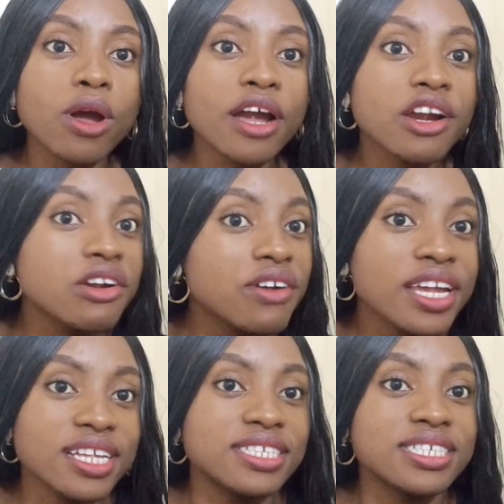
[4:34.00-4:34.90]

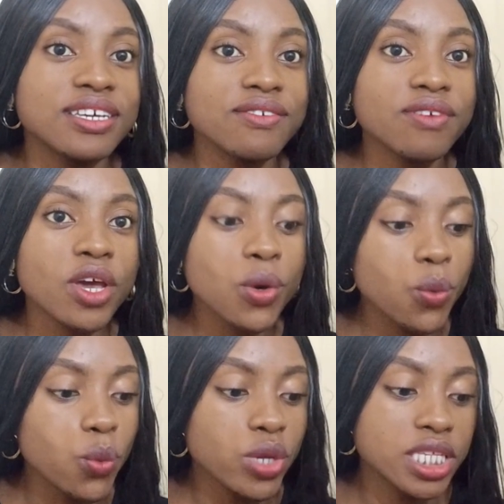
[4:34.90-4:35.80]
creative
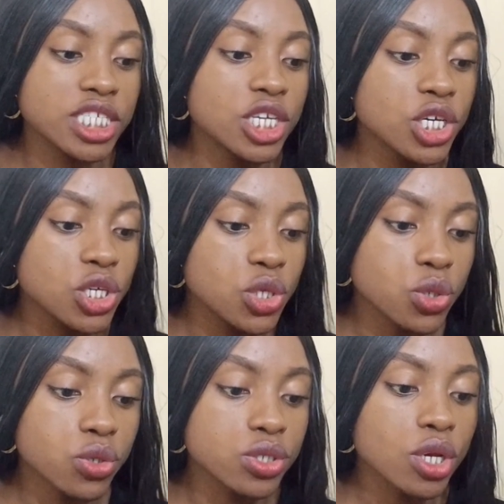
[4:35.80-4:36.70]
with
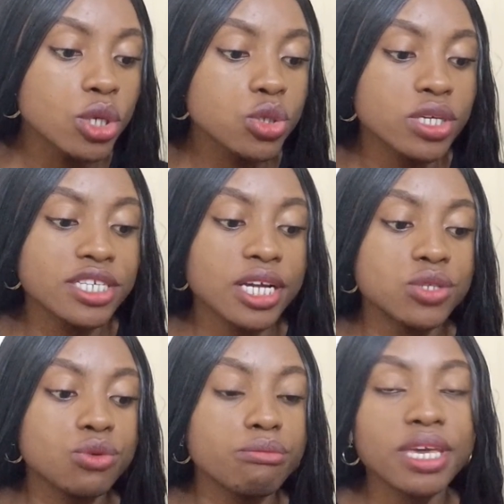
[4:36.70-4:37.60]
yours. So you try to
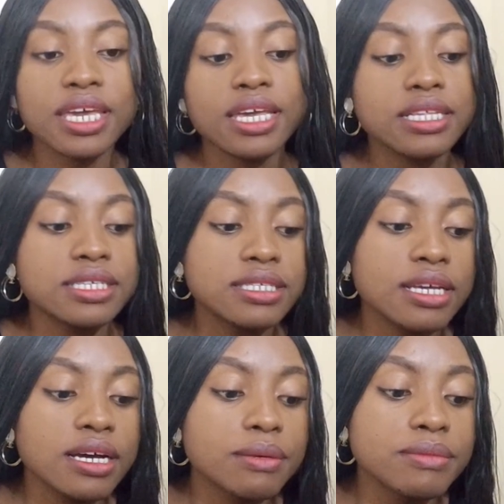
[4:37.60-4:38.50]
make it
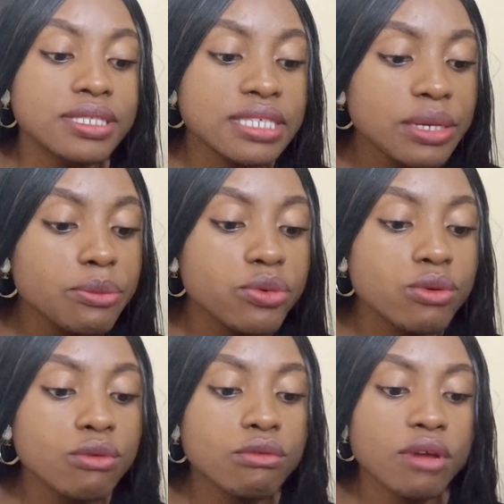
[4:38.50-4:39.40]
simple.
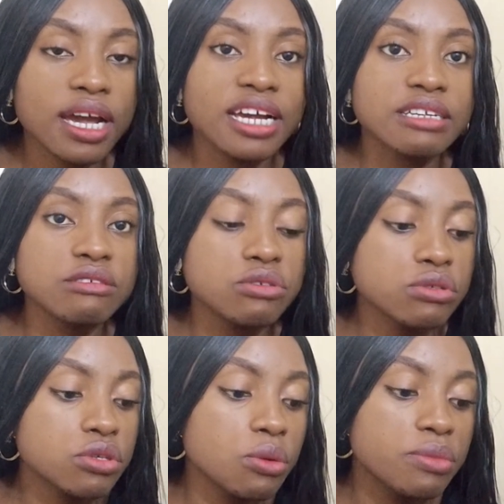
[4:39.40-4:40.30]
You can use
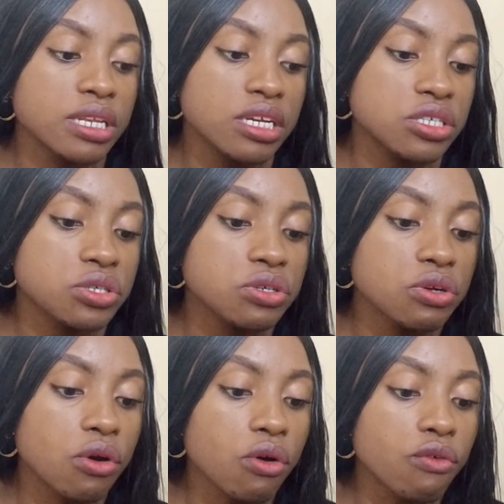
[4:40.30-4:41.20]
combination
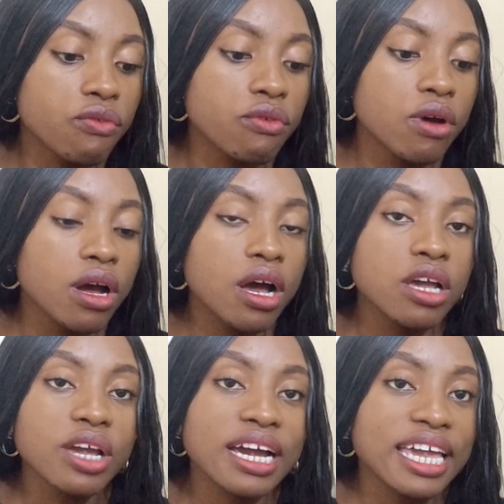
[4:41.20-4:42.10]
of, you
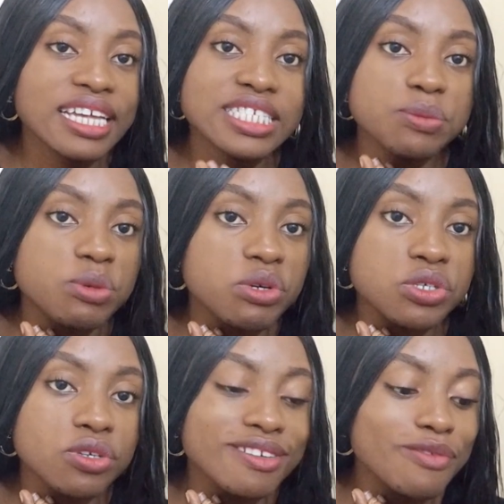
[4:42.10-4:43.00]
can get
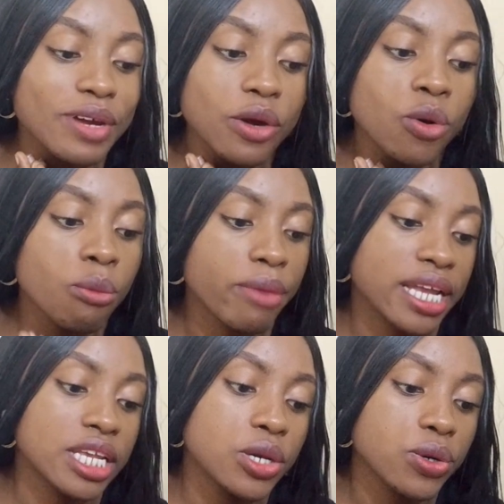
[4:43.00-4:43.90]
inspiration when
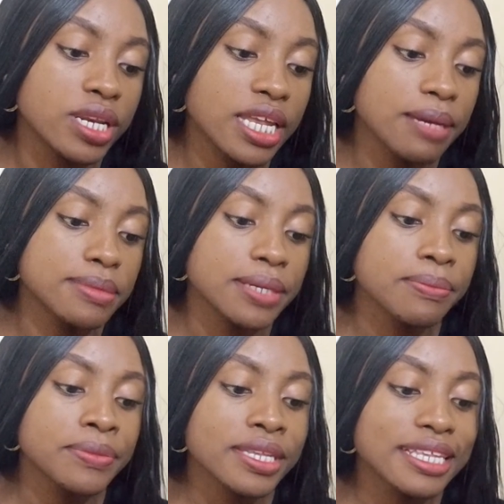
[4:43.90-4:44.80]
combining your names.
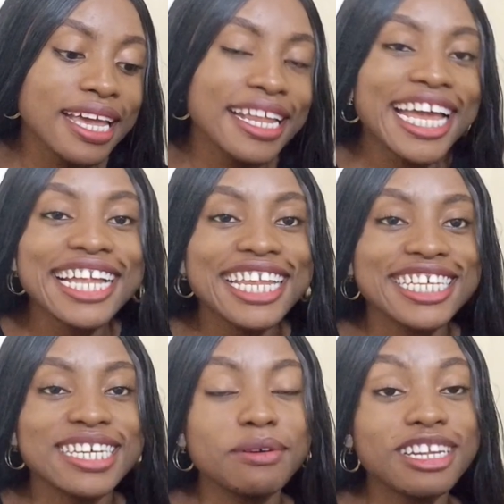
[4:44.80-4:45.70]
Then there's
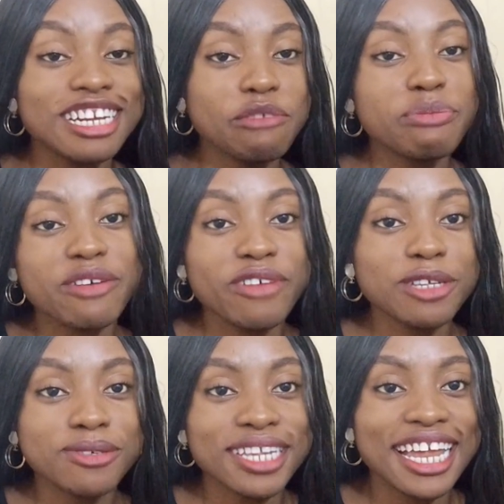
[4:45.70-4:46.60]
another perfect
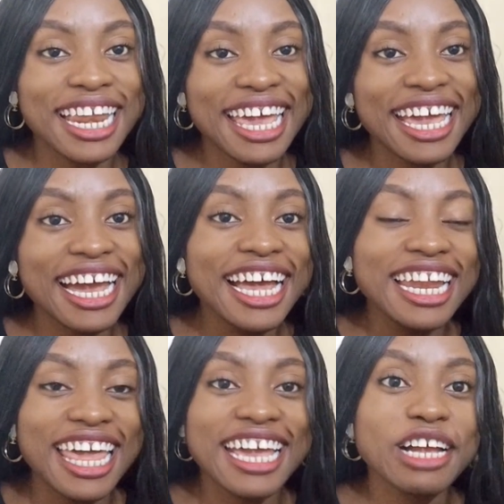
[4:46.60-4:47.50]
one I
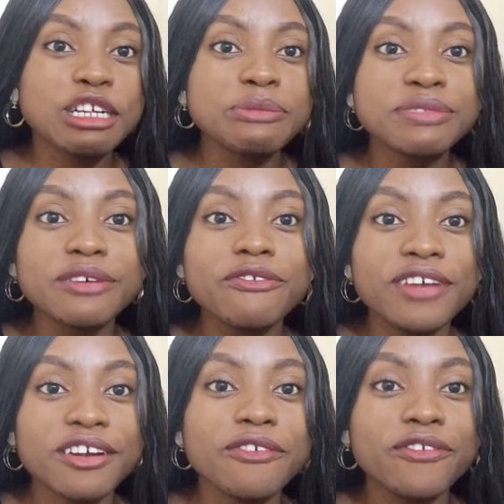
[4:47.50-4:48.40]
like the
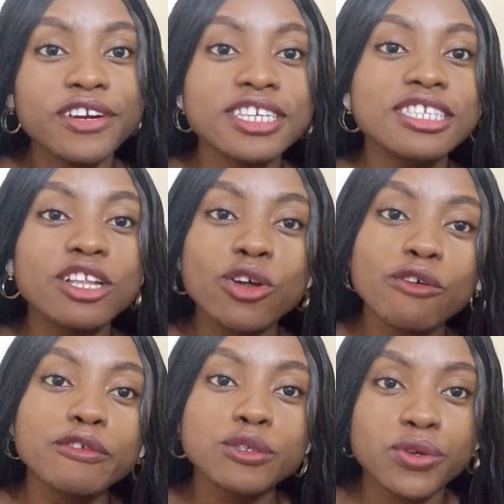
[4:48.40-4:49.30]
very first love
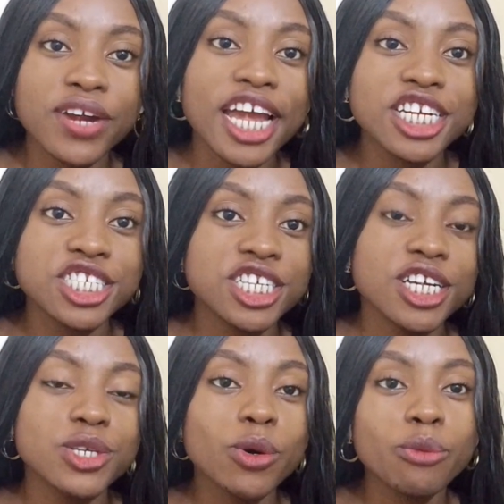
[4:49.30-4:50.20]
story I shared
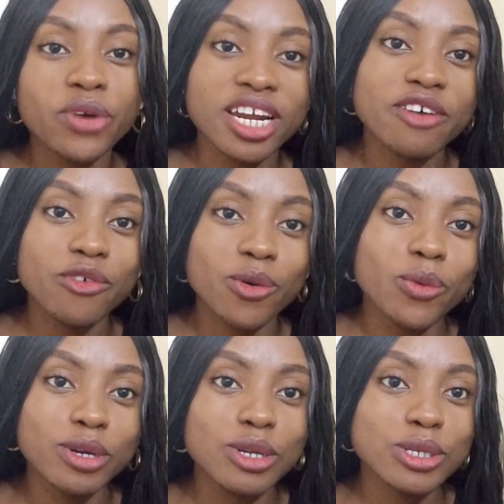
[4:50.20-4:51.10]
on
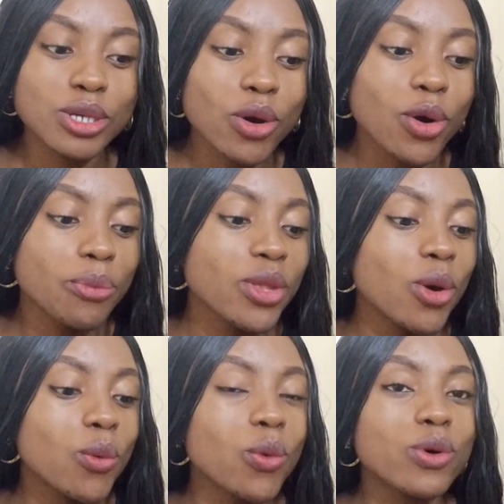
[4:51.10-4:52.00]

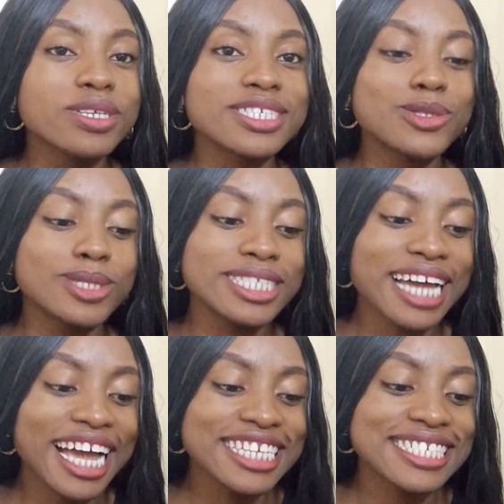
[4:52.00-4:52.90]
brotherfromworld.com was
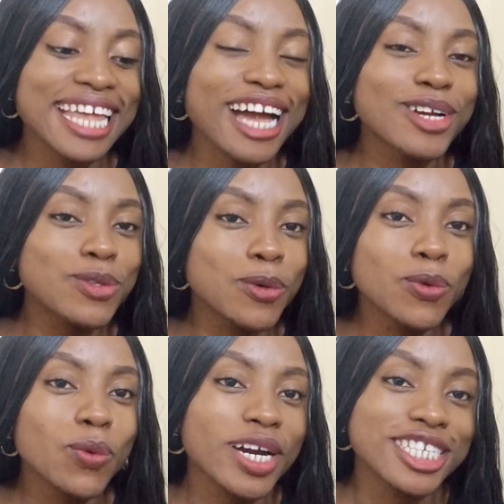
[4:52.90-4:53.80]
hashtag
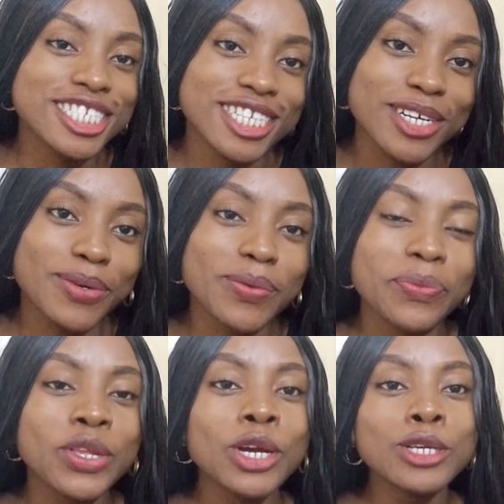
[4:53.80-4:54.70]
Toluwaseun.
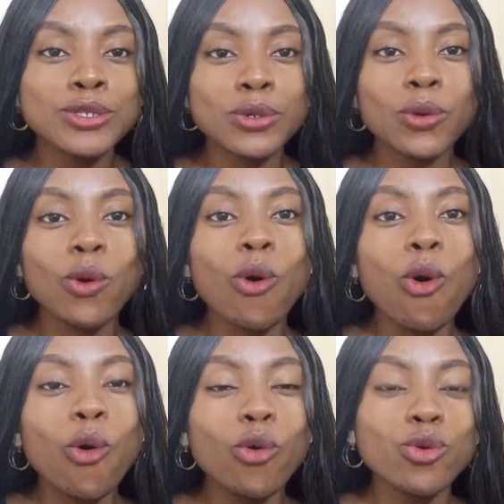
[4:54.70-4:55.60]
So
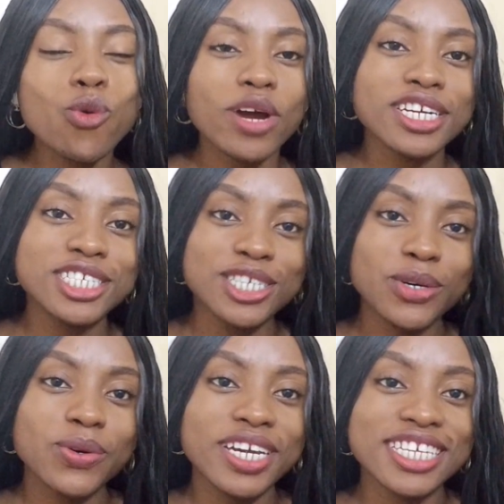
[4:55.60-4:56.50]

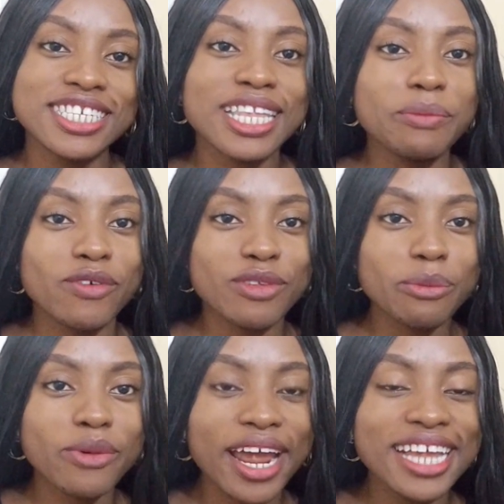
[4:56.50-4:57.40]
Oluwaseun is the name of the
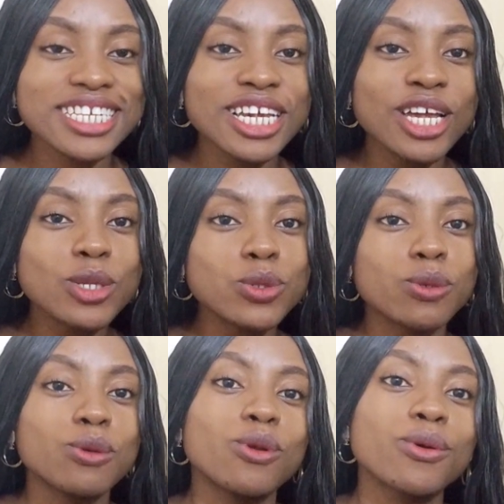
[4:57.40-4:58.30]
bride,
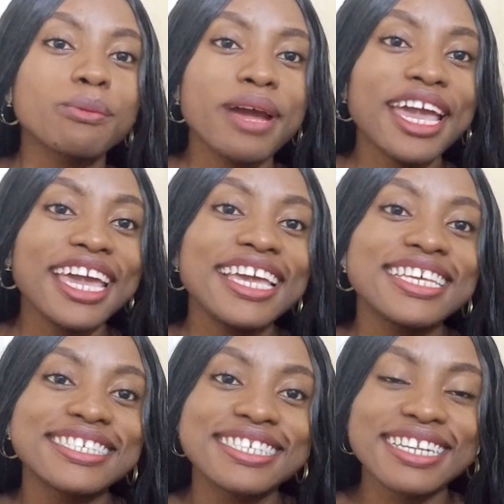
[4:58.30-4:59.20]
Tolulope
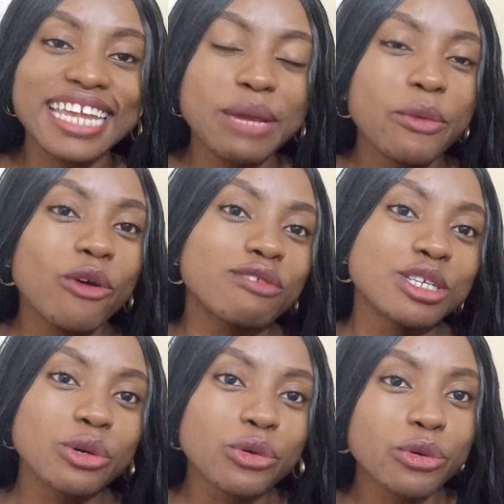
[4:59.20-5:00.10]
is the name of the
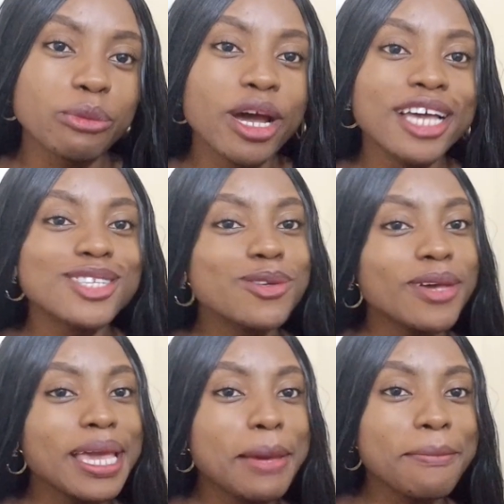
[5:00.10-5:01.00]
groom. So
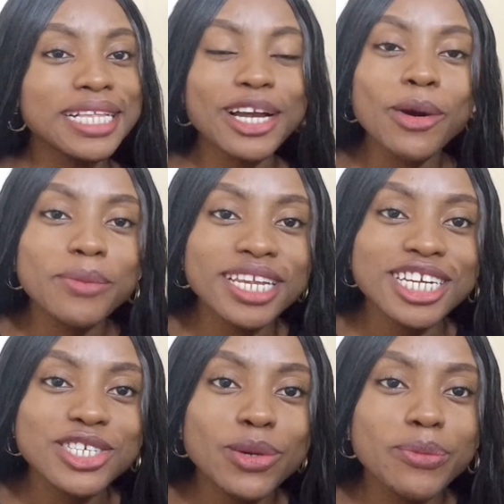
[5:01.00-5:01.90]
the
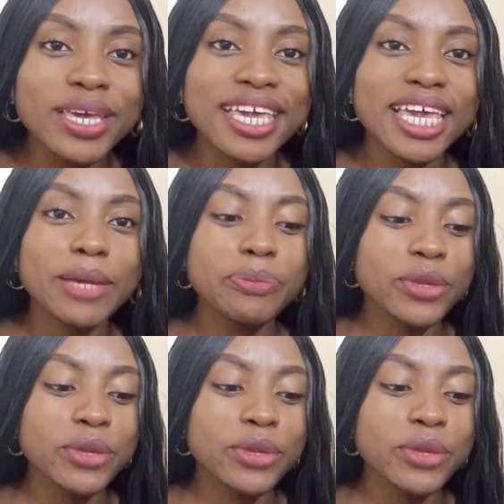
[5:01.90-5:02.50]
combination became